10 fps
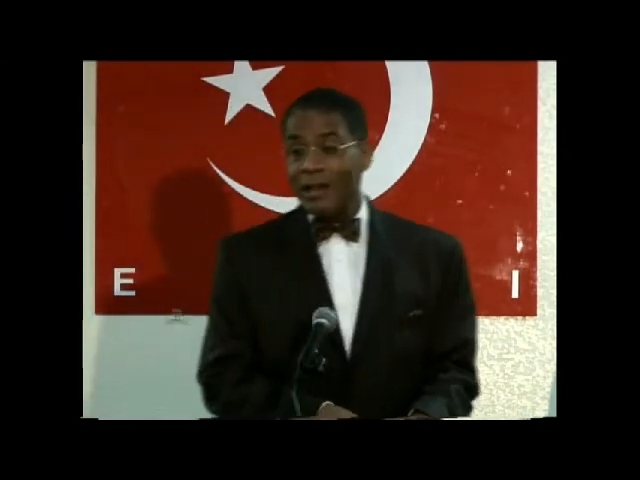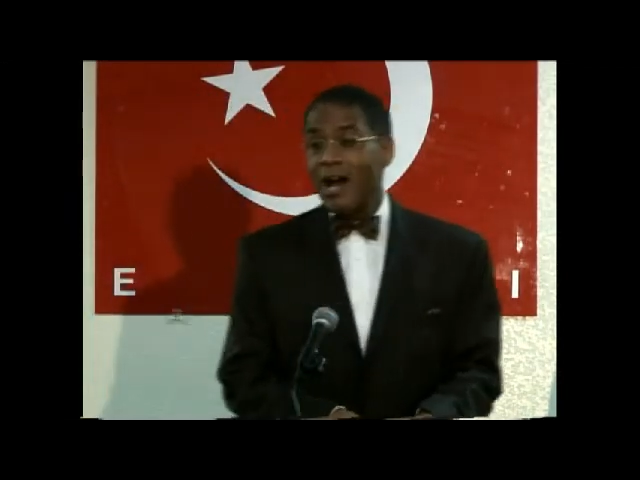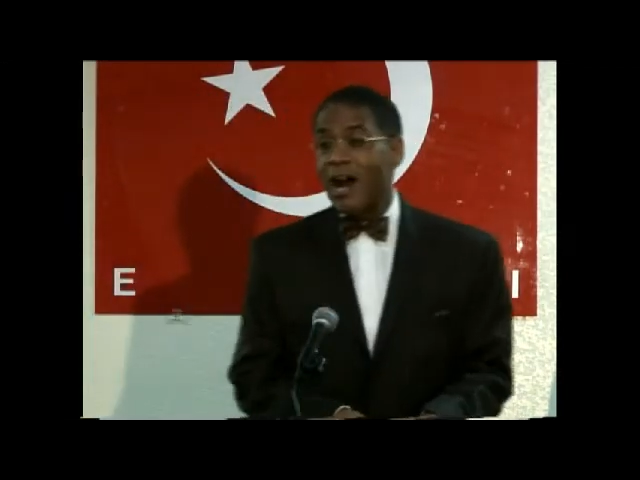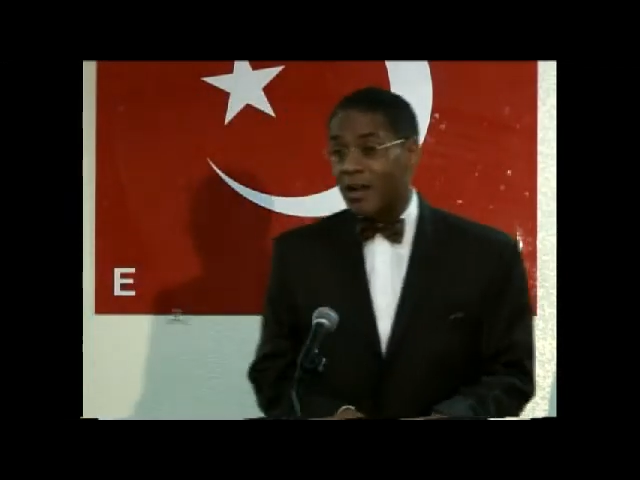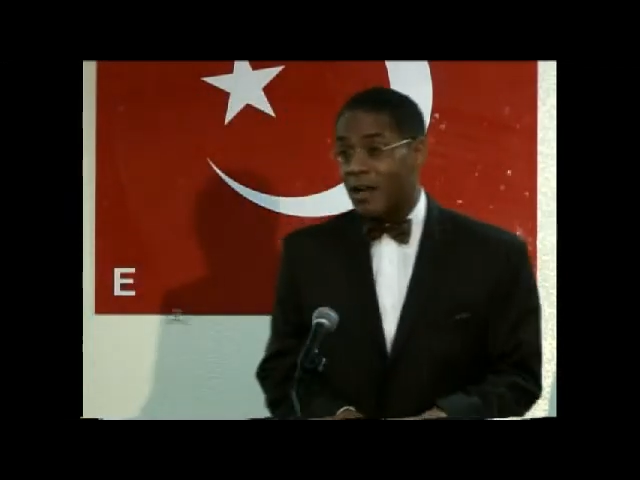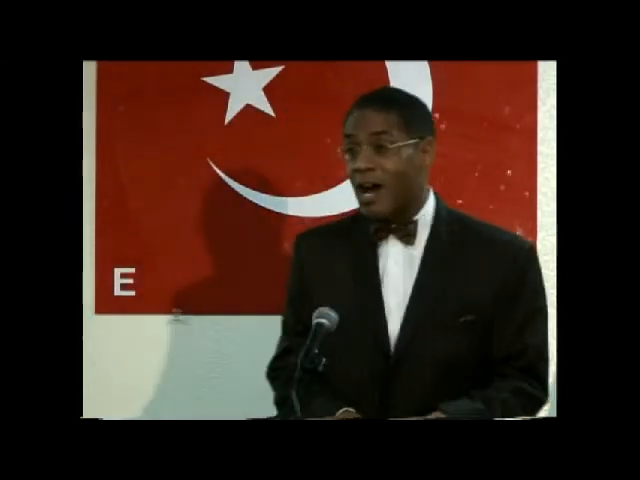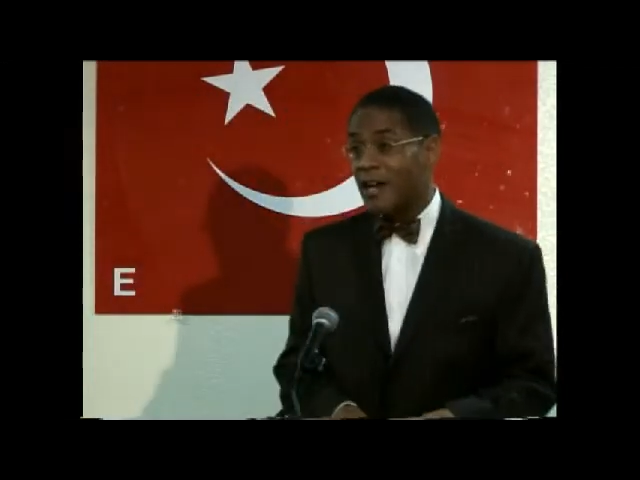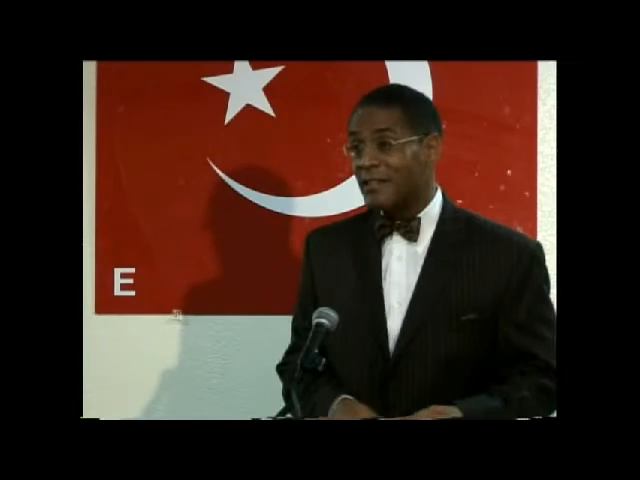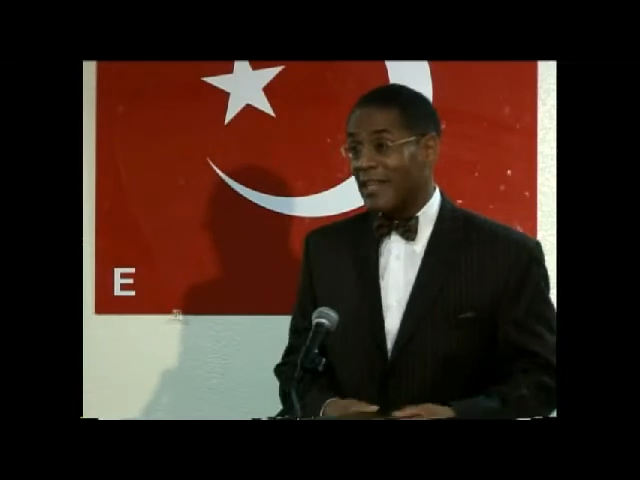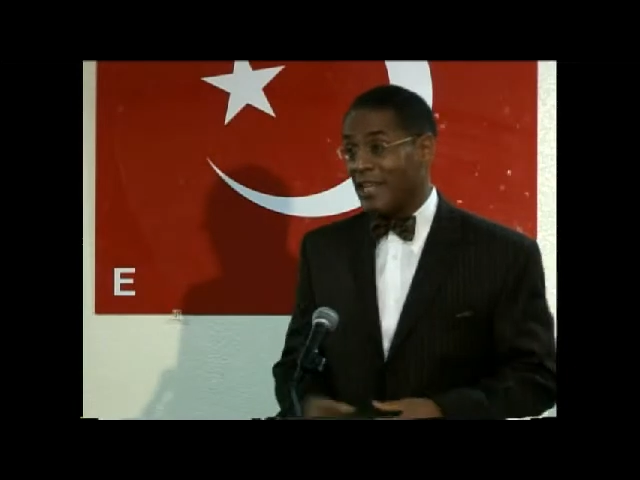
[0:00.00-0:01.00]
Allah,
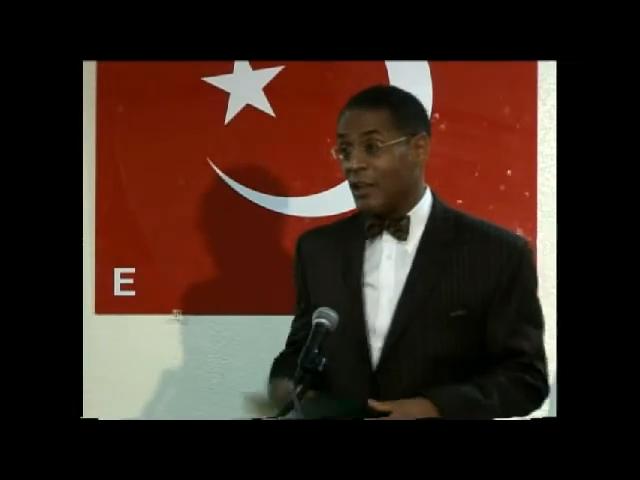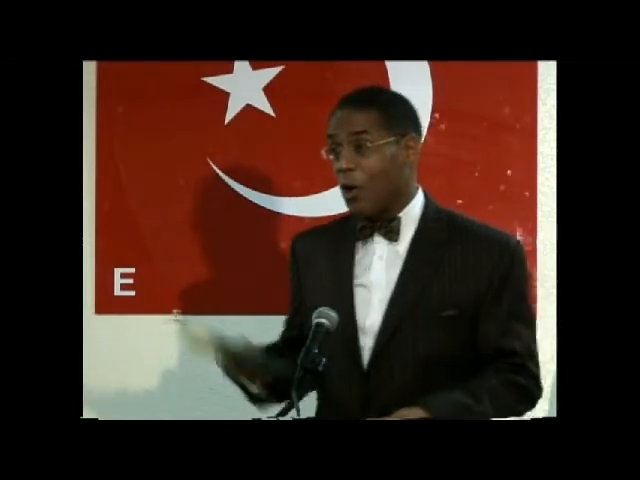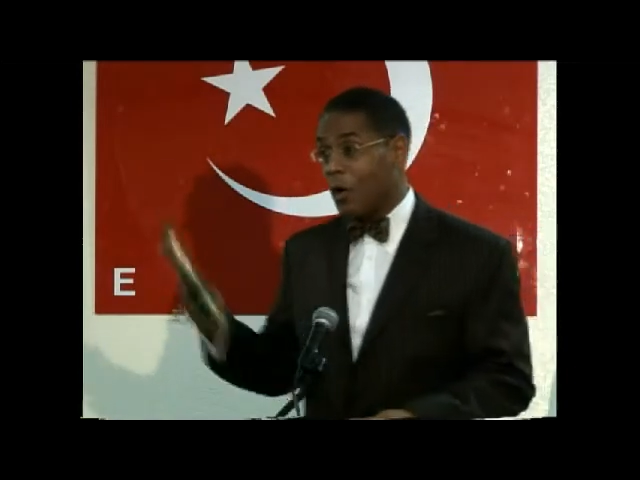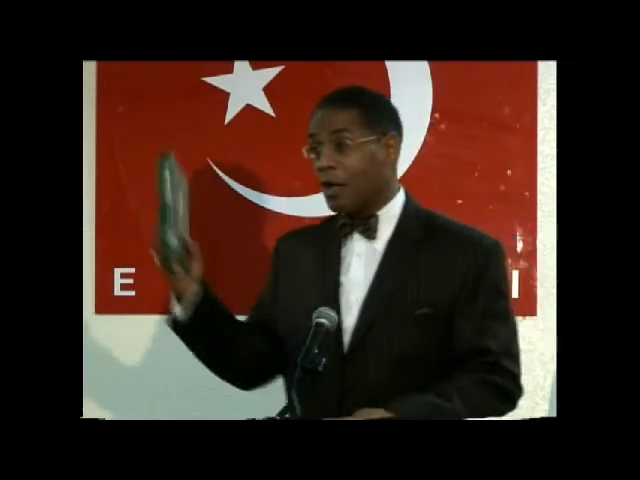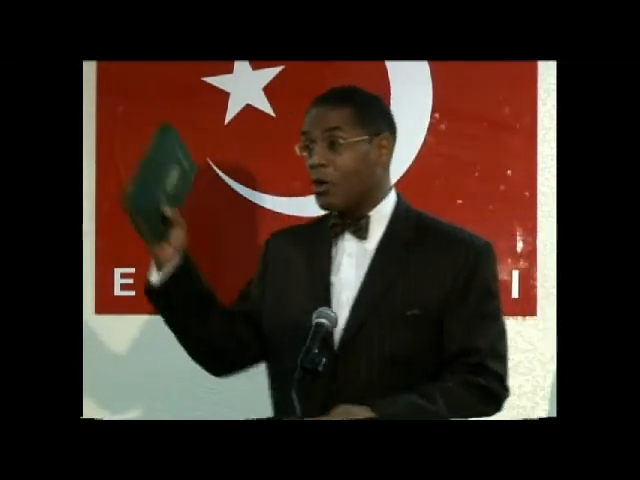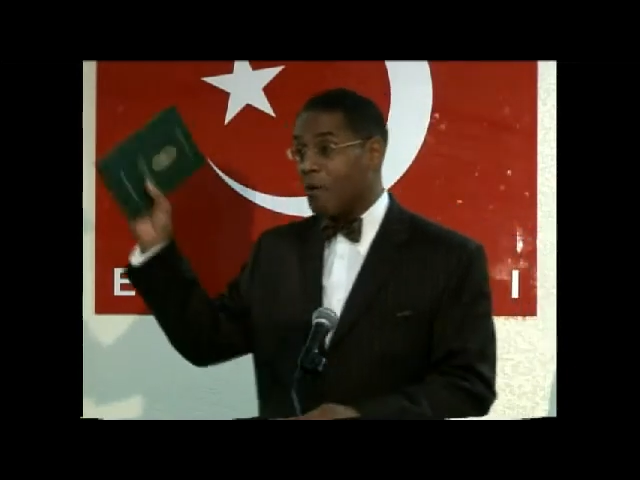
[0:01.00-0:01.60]
God in the Holy